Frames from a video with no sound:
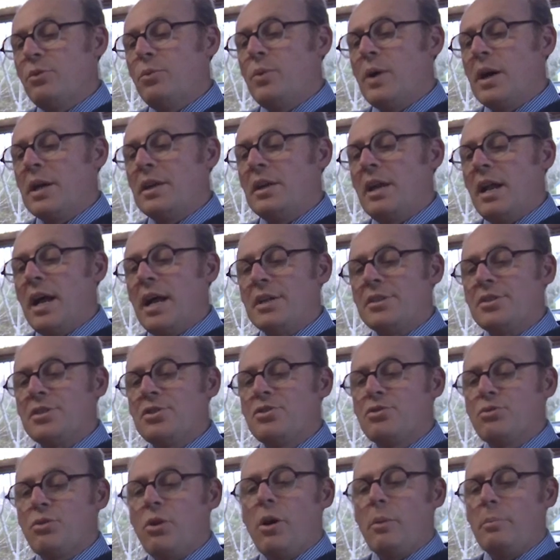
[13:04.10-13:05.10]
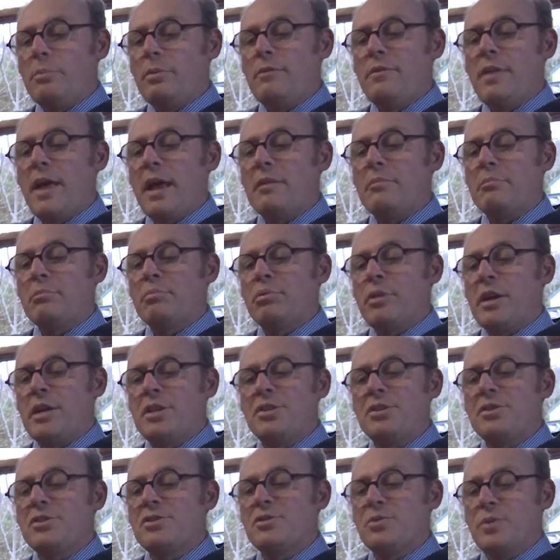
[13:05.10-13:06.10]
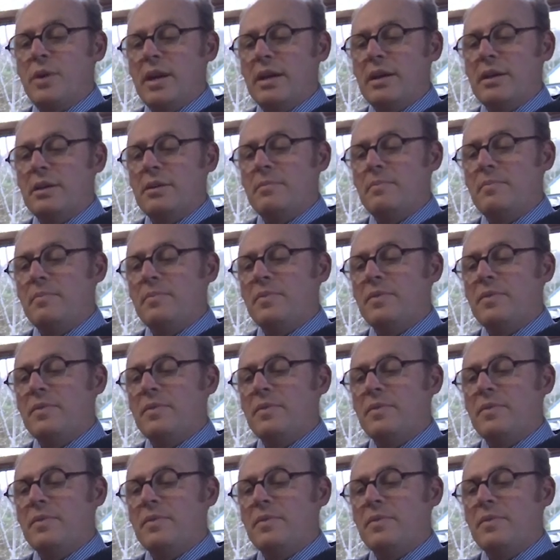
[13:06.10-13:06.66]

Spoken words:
one last drop of that precious drink.